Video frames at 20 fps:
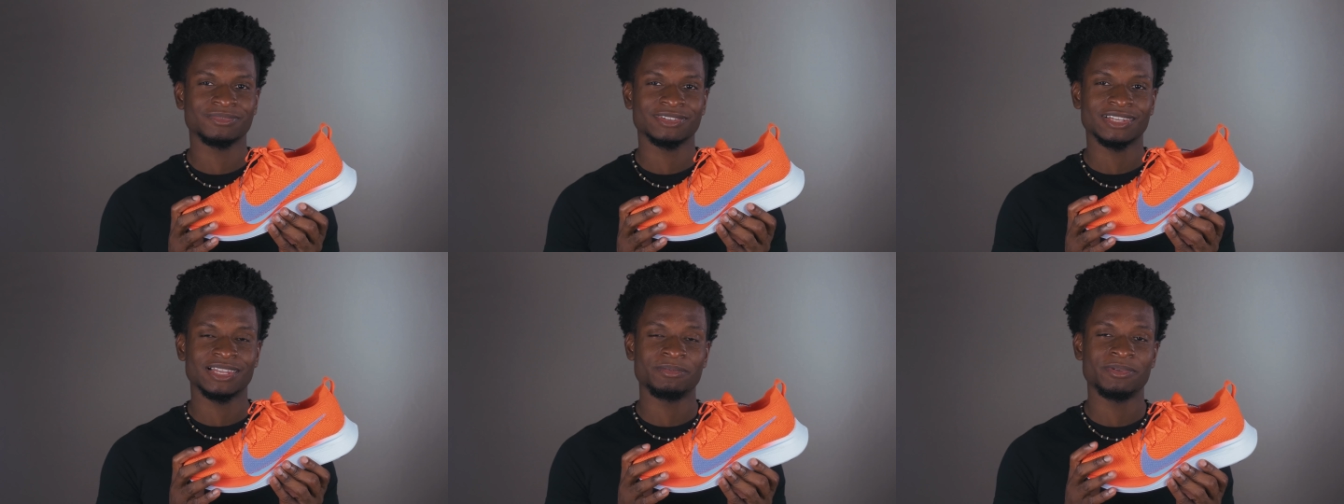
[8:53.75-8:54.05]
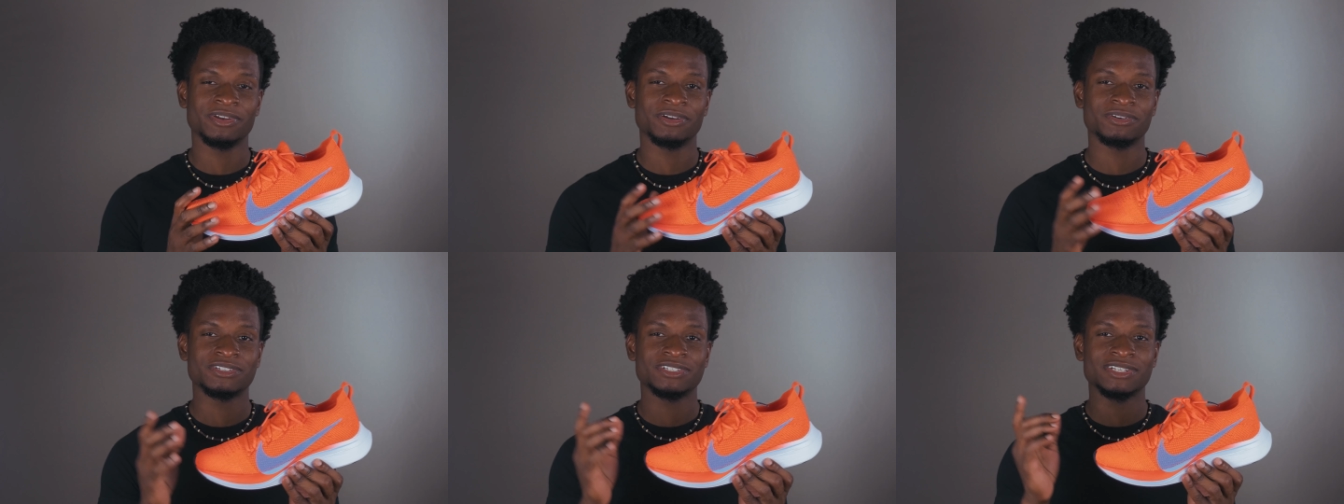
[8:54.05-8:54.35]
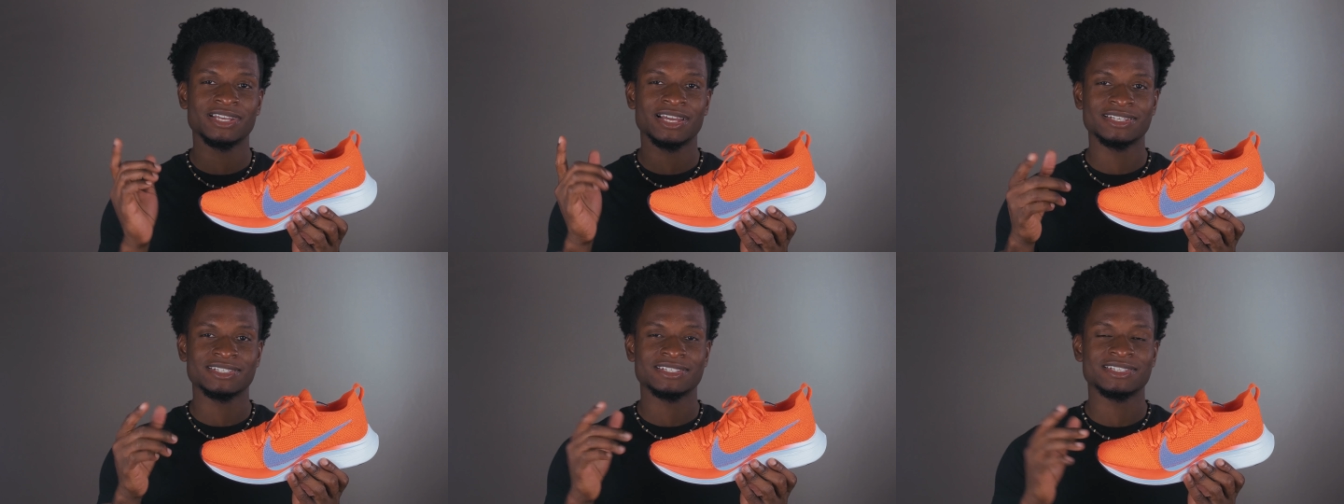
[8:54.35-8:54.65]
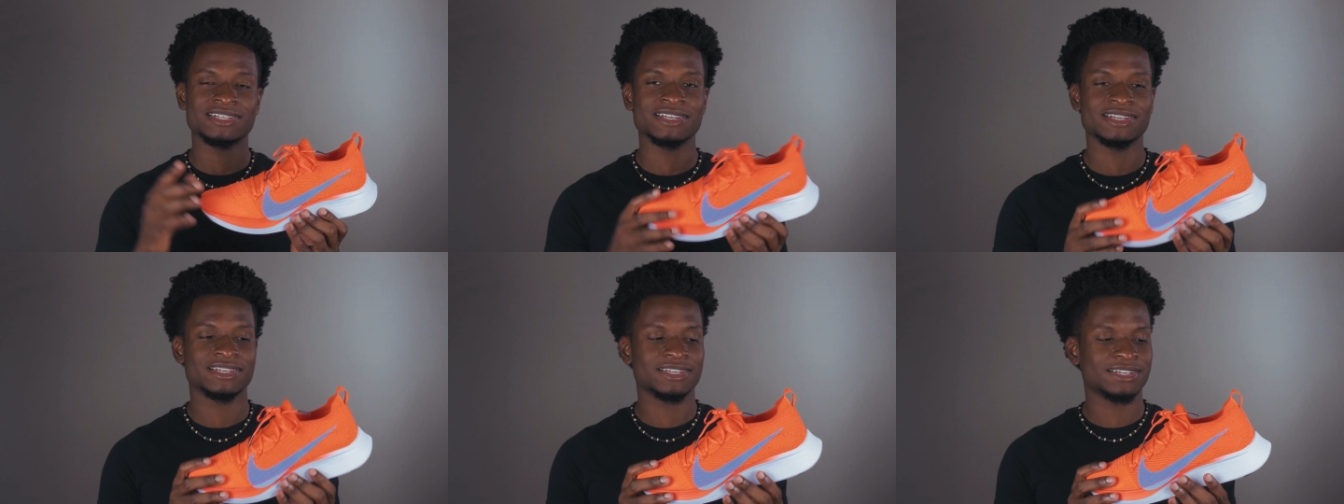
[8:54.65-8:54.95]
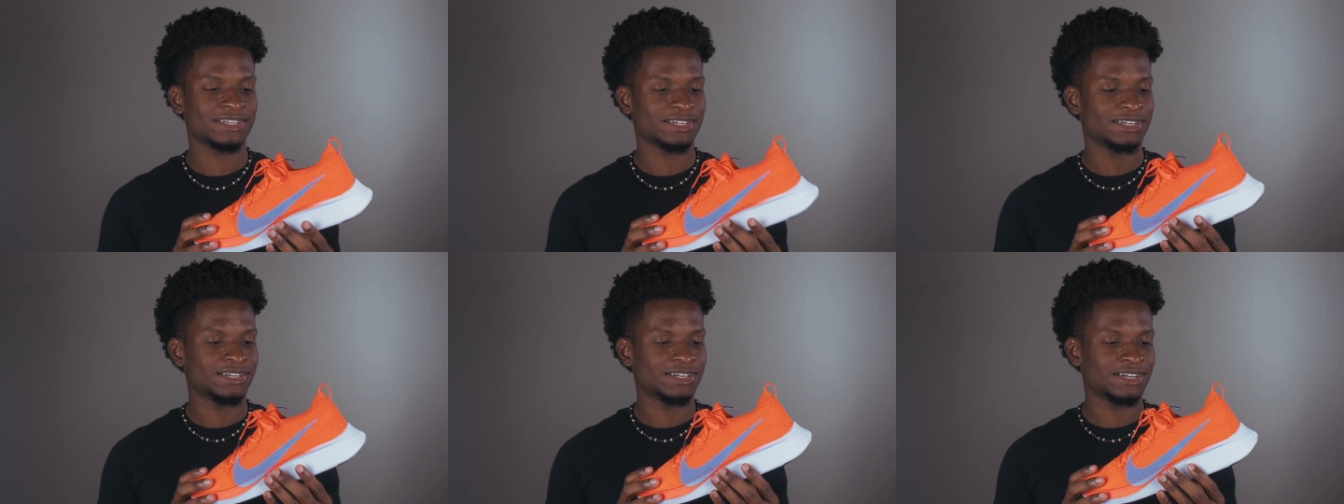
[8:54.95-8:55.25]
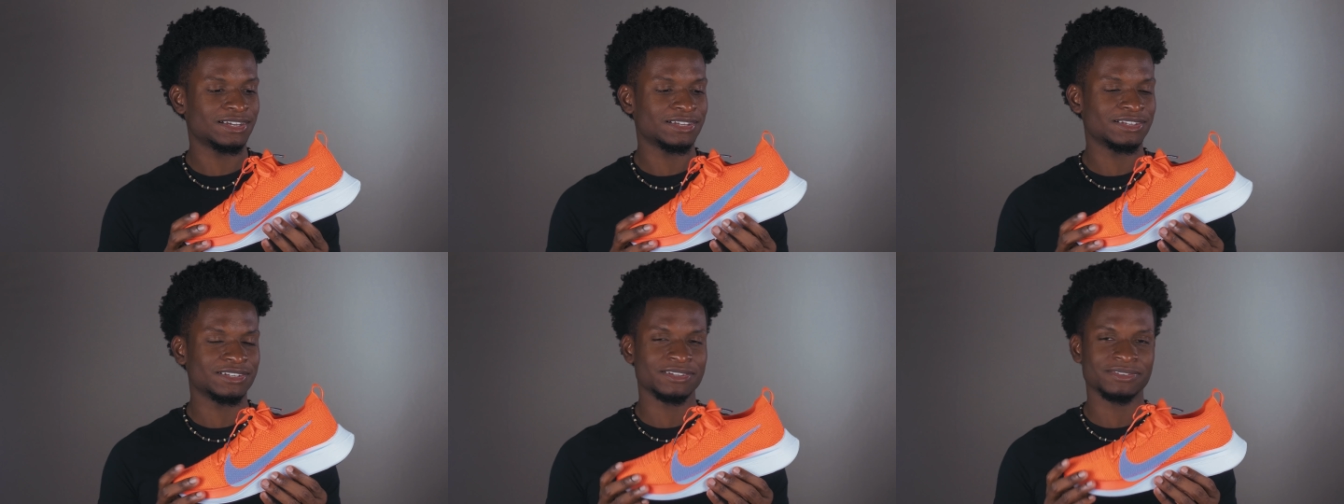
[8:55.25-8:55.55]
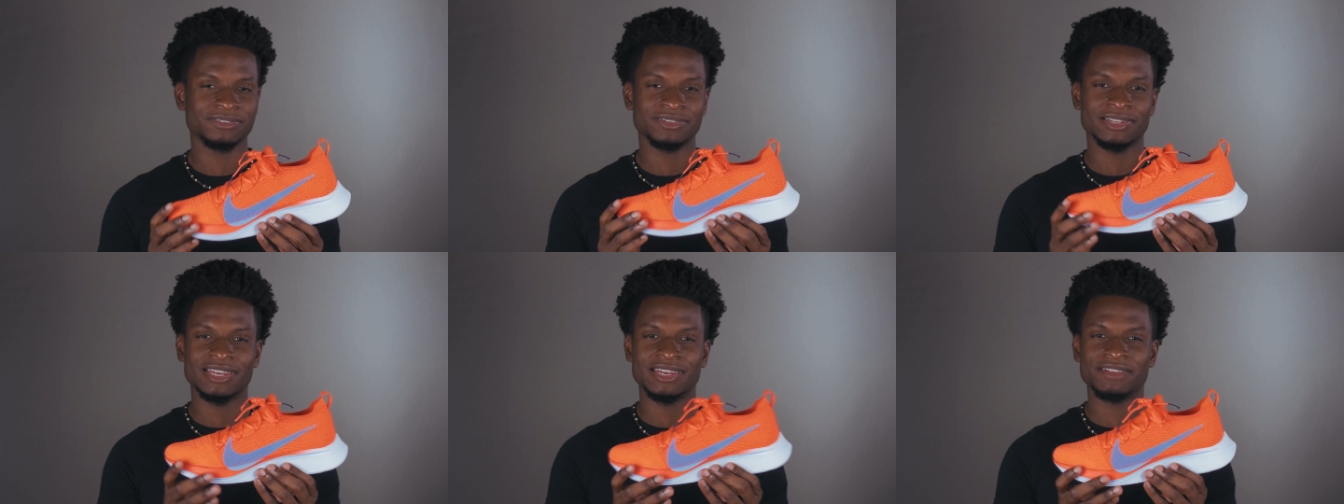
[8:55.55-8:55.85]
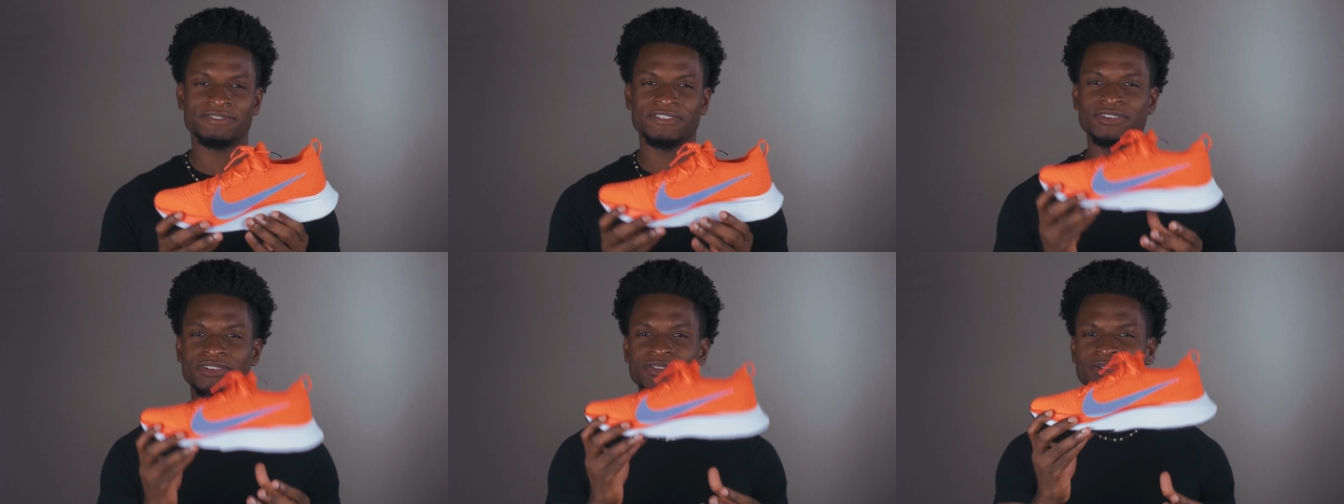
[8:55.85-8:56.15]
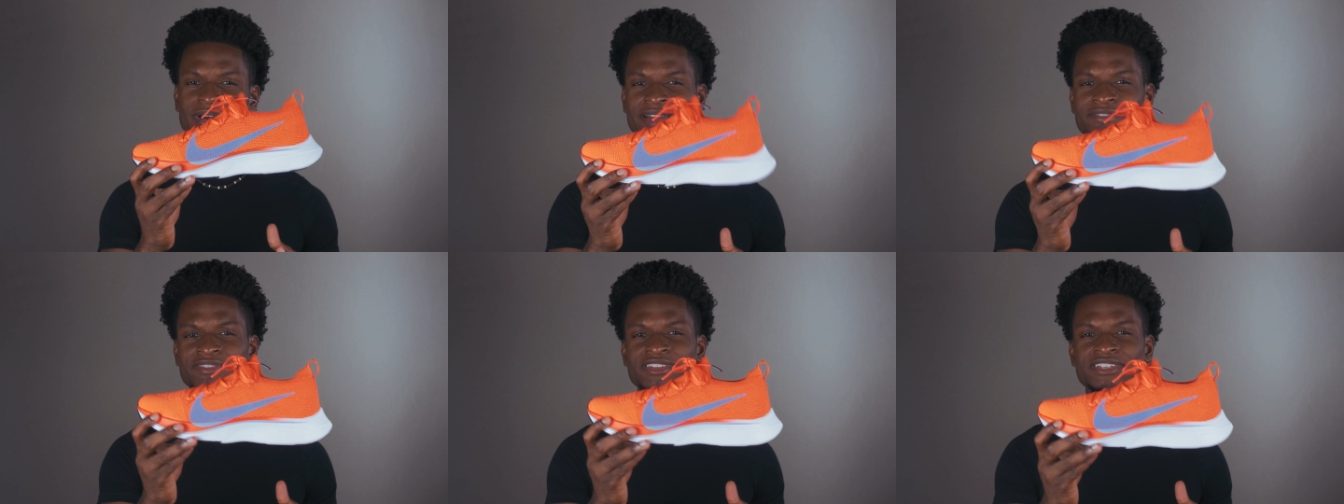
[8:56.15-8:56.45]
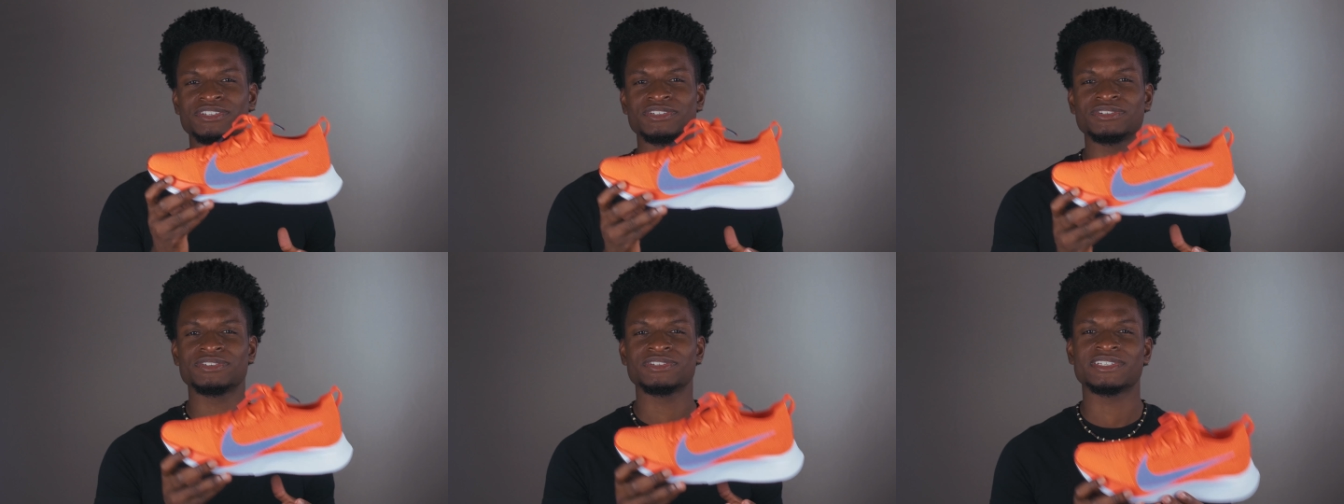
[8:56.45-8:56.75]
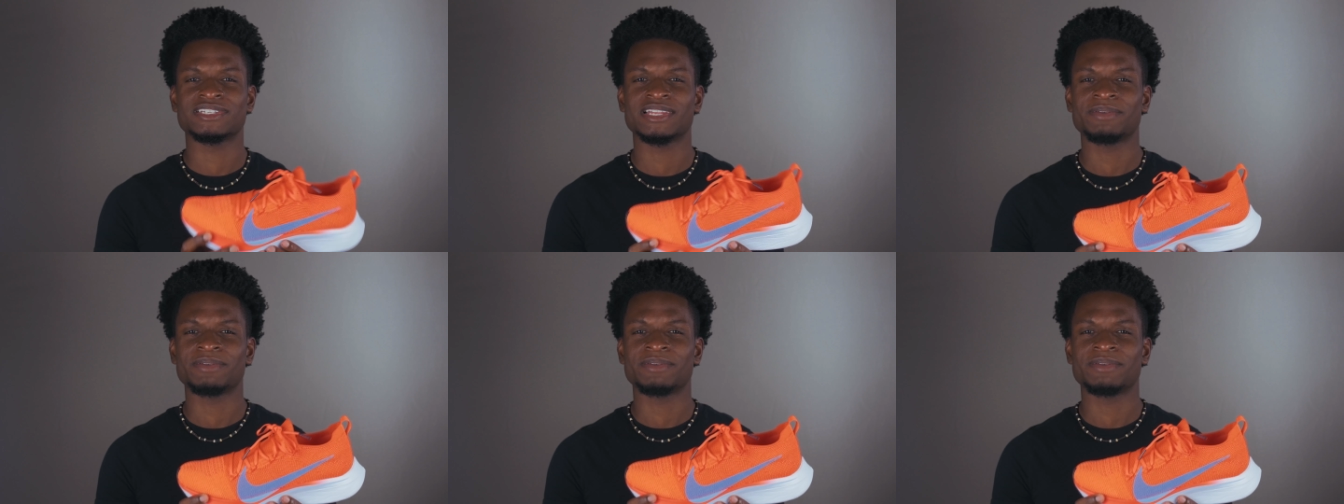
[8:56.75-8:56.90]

Let me know what you guys think. Uh, and if you do have these shoes,